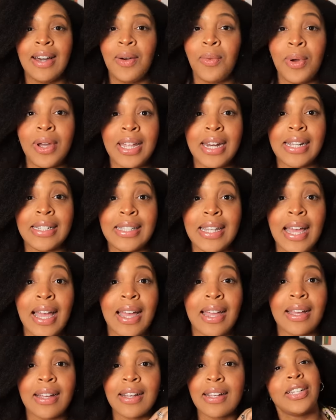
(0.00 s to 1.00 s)
What can I
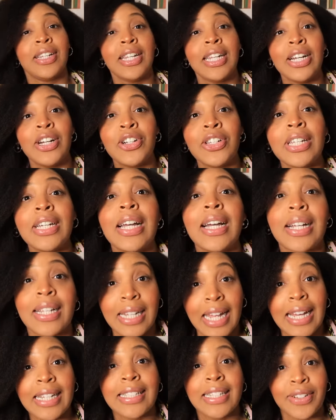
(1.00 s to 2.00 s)
say? Clearly a
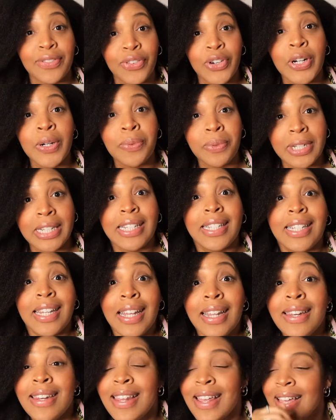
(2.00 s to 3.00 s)
classic for a
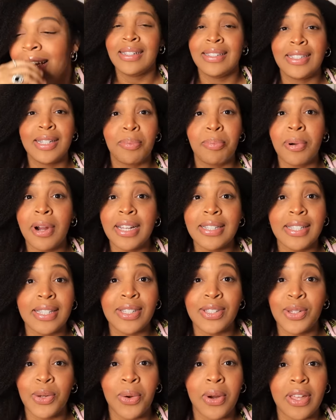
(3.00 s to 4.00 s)
reason. Depressing
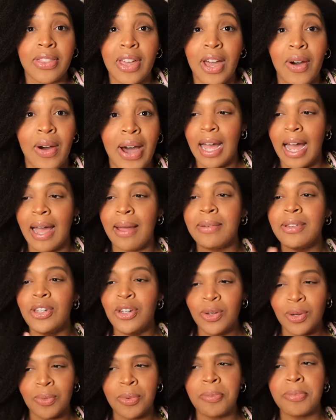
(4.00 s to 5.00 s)
story, though. I
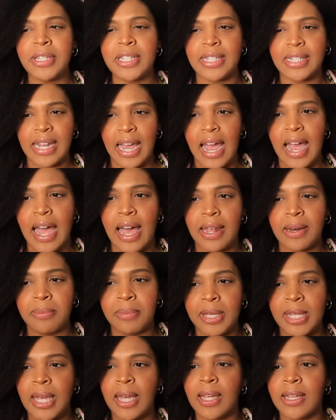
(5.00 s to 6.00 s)
knew it would be sad
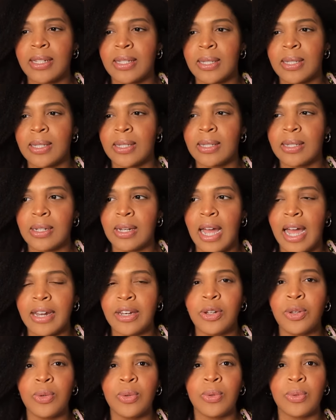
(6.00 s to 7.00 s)
because I
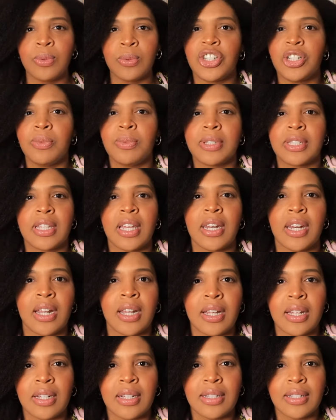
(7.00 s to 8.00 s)
knew she was
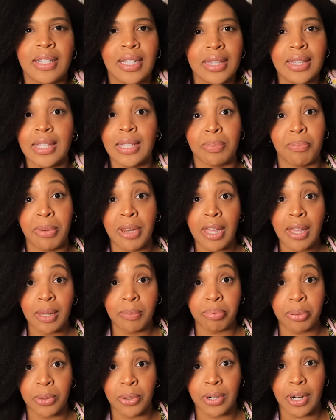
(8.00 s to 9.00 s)
gonna get this
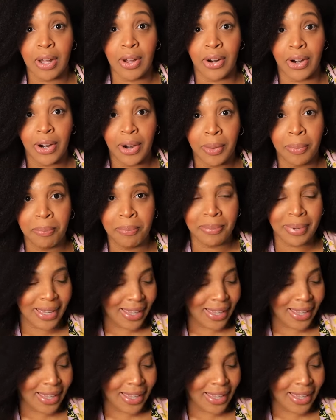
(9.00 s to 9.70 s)
blood poured on her.